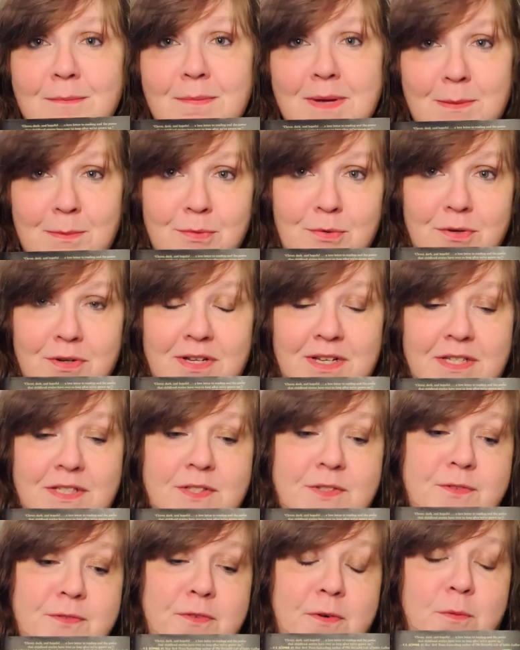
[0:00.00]

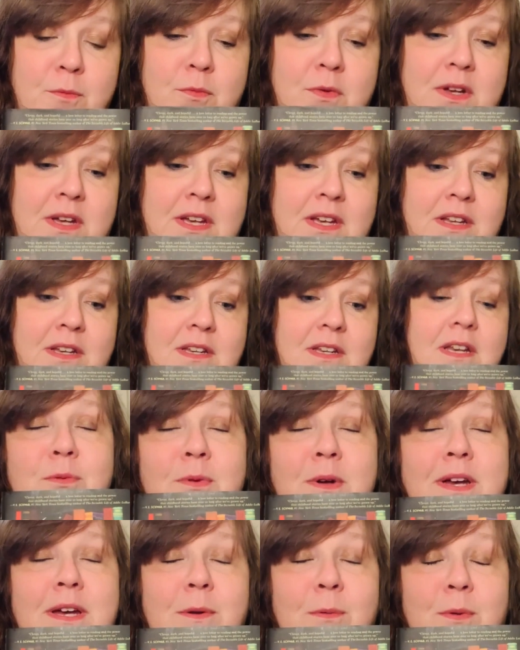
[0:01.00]
memories from when I
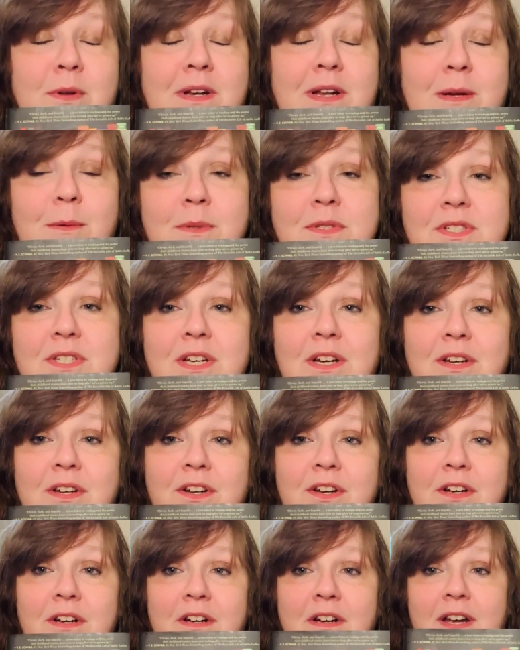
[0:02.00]
read when I was
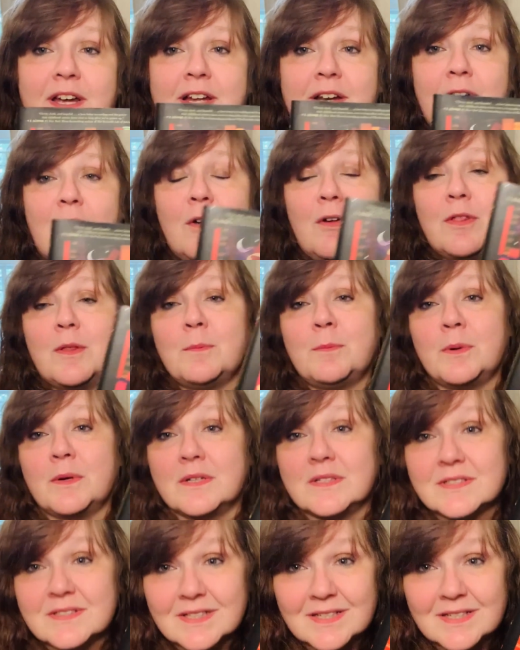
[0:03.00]
younger and all the books